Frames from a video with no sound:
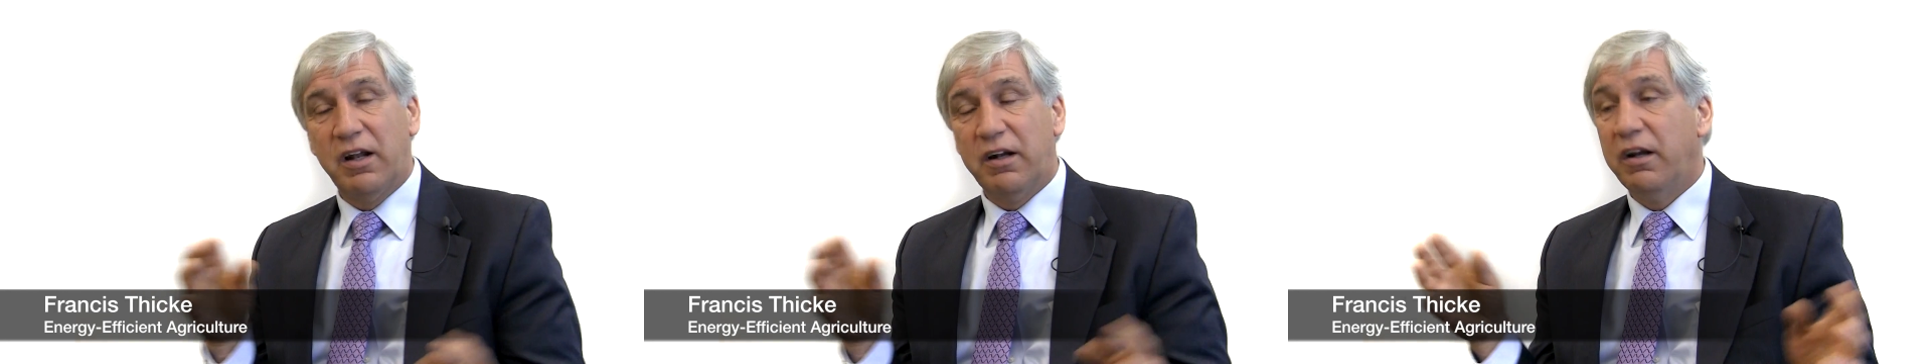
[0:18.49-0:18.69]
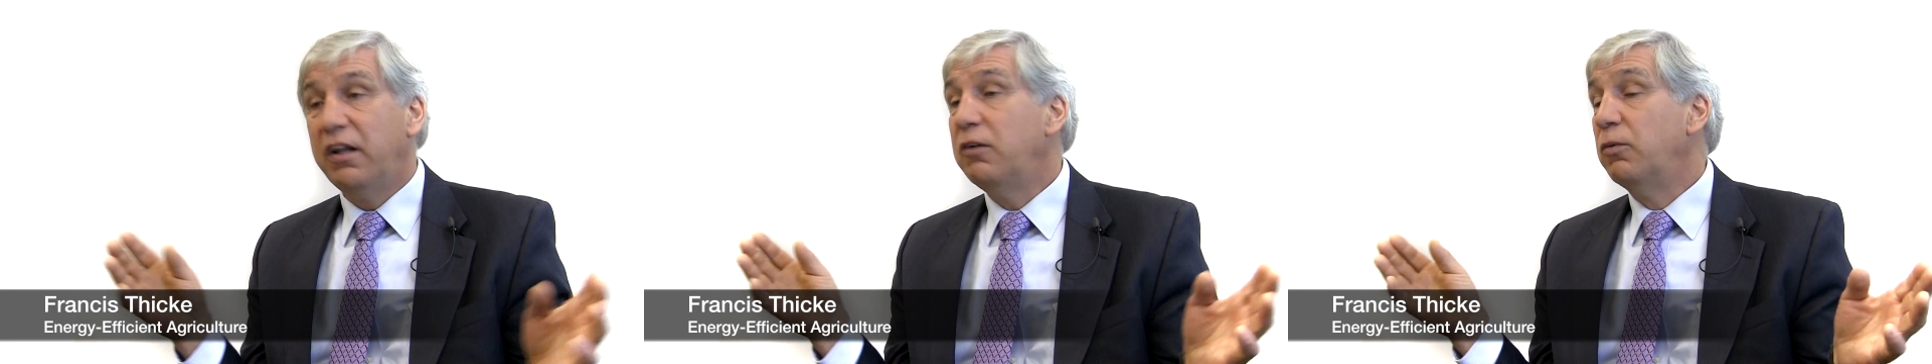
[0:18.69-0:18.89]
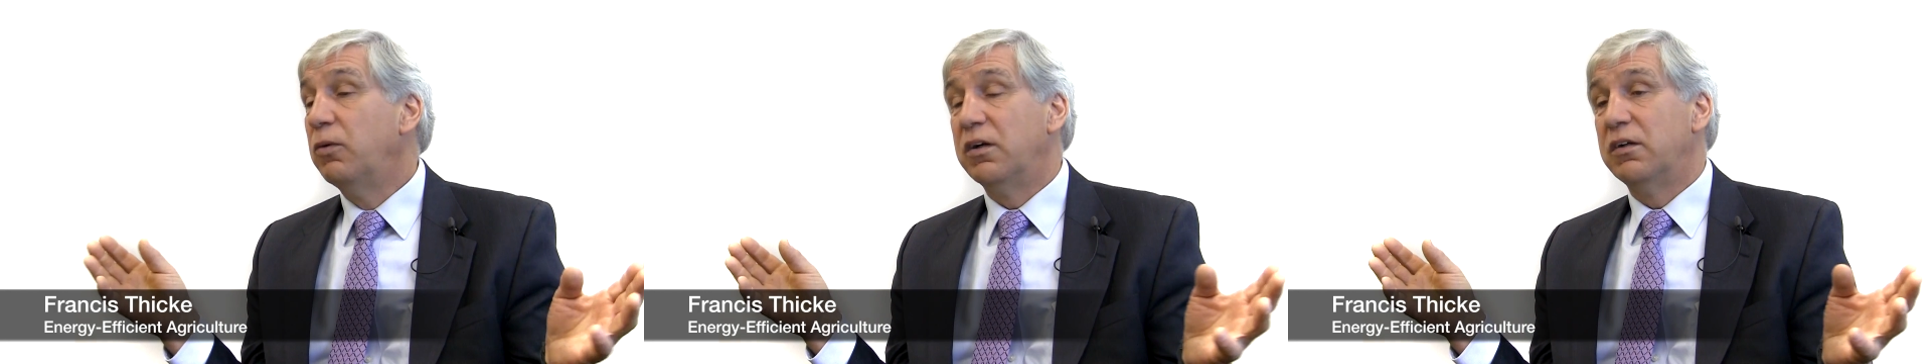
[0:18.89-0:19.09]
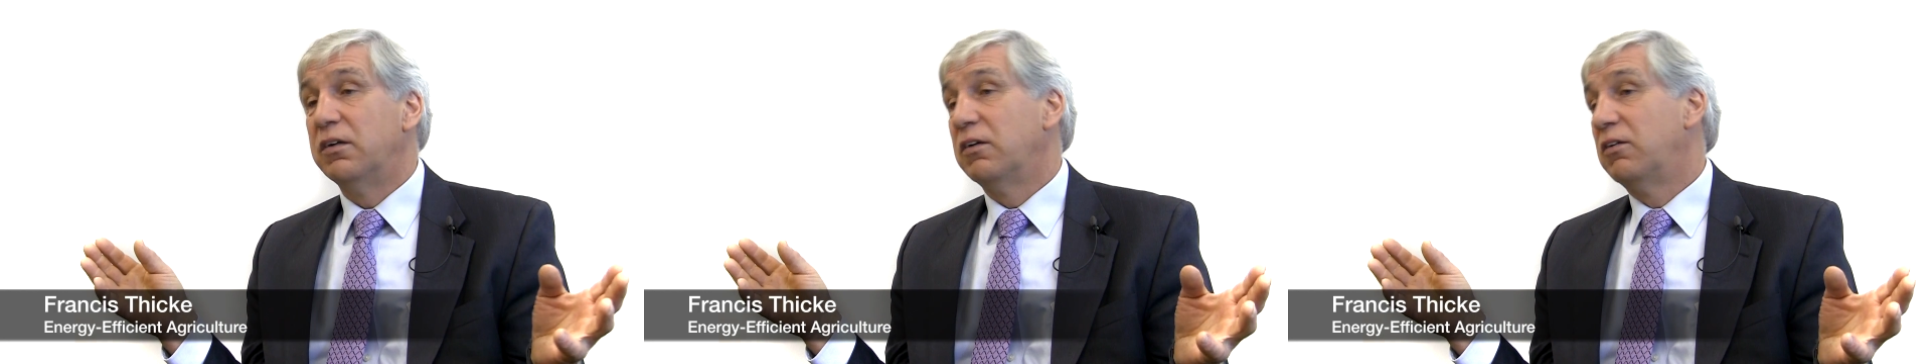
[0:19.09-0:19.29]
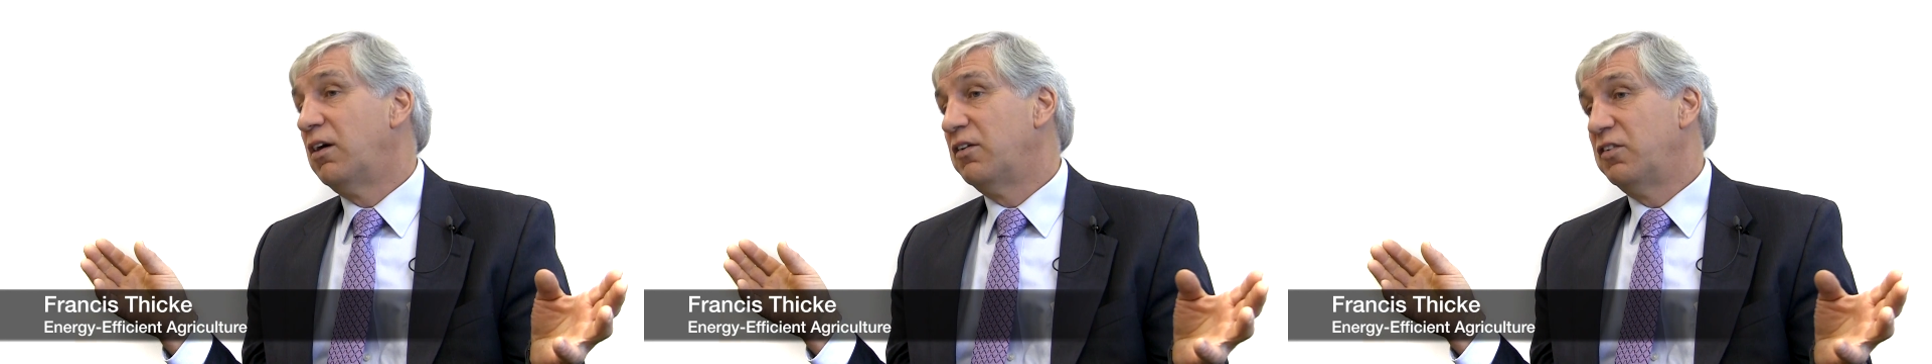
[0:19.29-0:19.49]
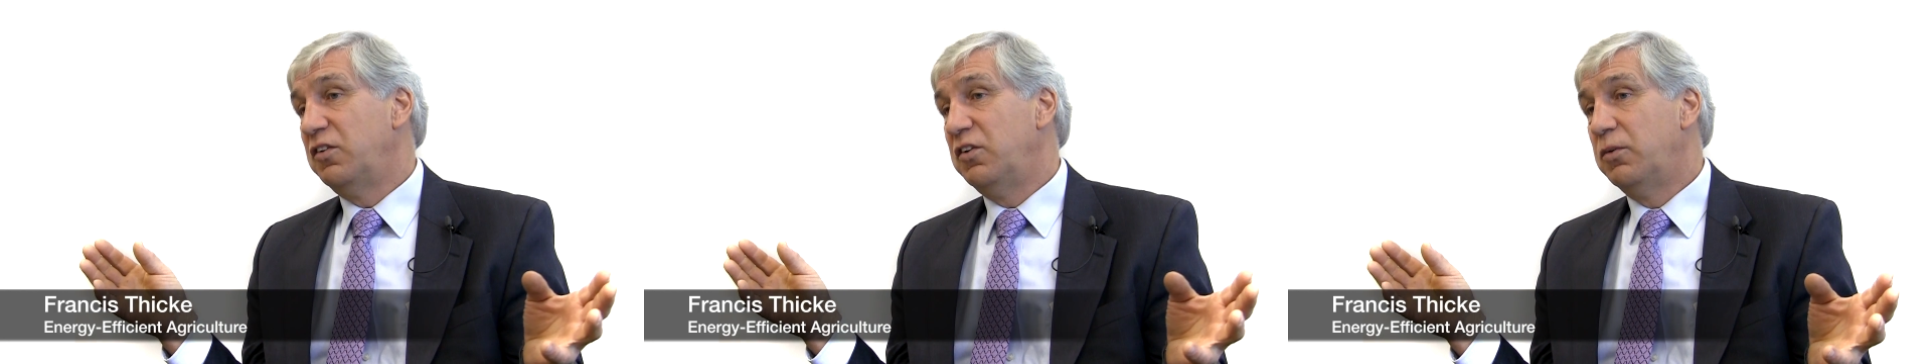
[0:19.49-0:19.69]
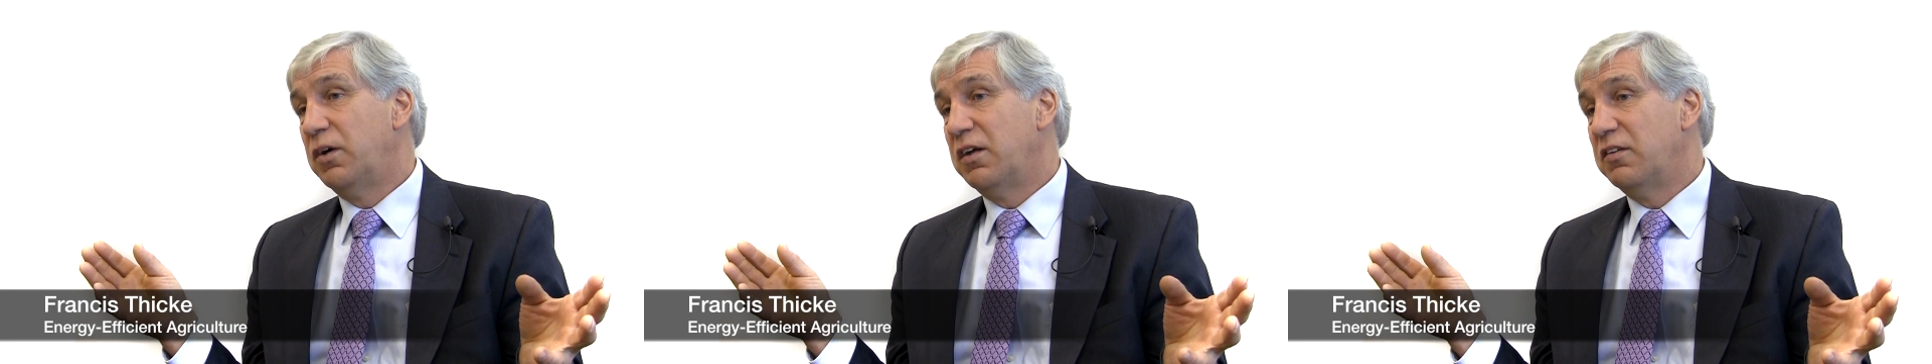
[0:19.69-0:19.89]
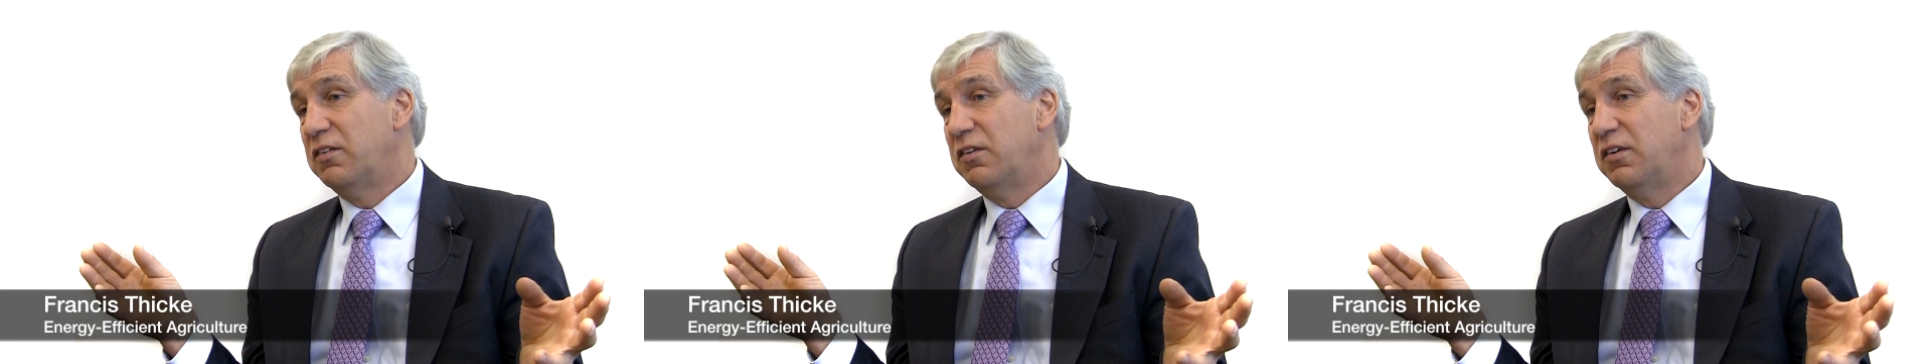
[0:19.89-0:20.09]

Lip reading: it anywhere across the U.S.,